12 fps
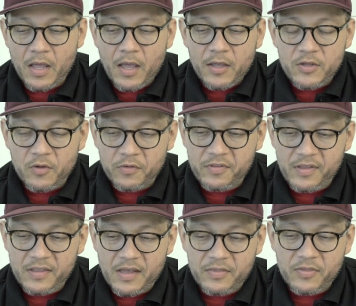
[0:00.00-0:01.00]
You'll
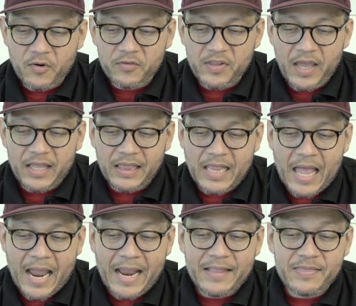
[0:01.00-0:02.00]
see that there's a
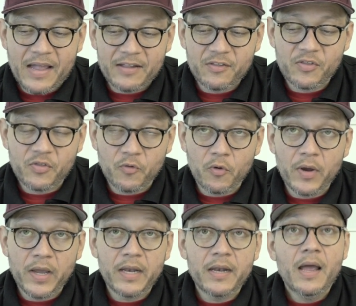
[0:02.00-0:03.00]
line that's through
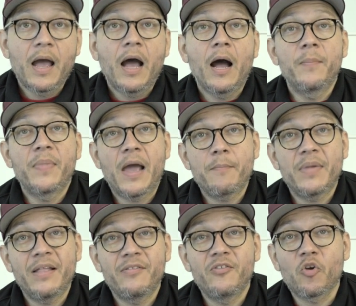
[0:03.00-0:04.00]
it. That
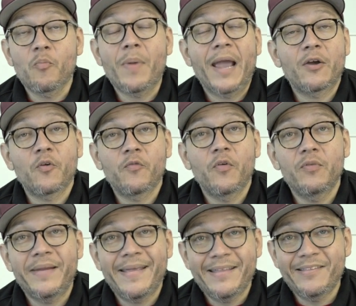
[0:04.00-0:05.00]
means your microphone
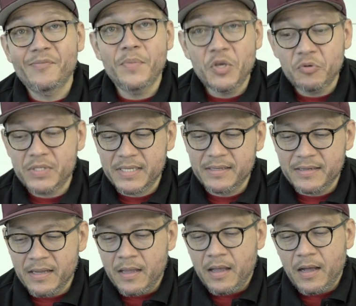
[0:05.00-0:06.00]
is muted.
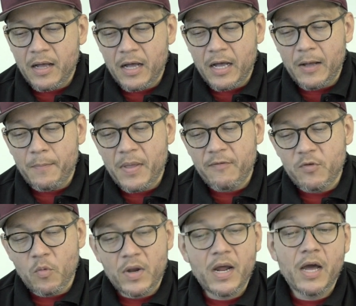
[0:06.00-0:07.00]
If you
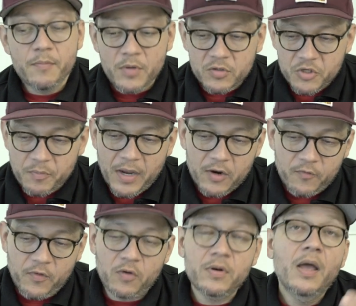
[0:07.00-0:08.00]
want to unmute your
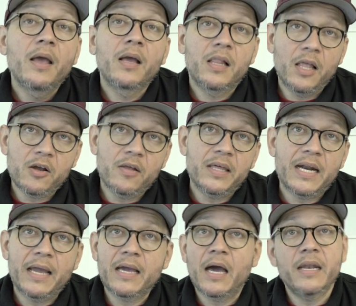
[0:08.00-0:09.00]
microphone, click on that
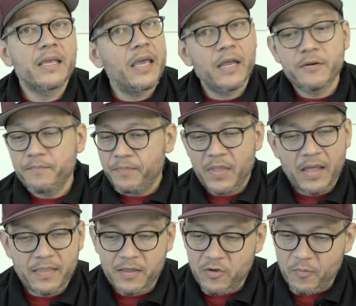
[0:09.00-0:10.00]
icon again, and
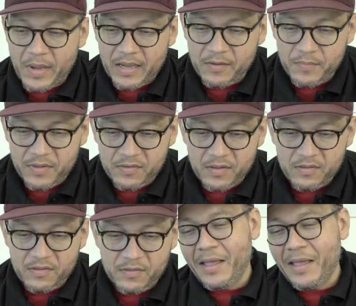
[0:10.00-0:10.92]
then you're back in business.